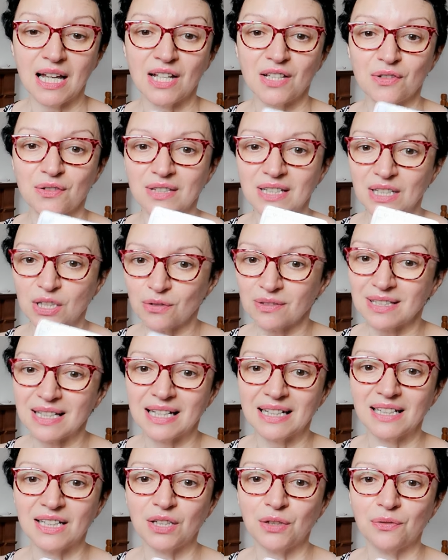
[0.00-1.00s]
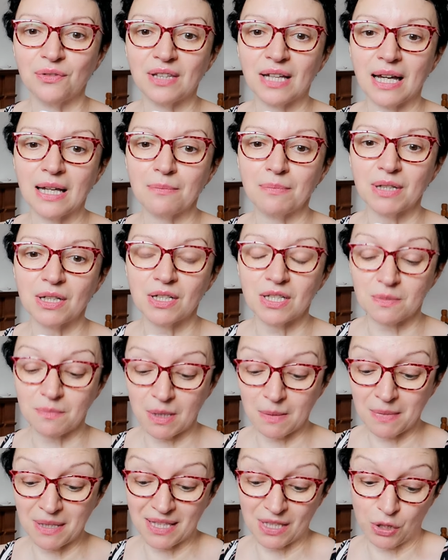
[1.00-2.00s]
So they're not telling you that because
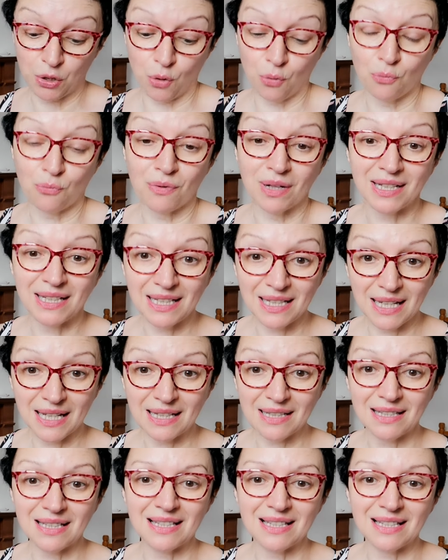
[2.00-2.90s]
maybe they're not ready yet.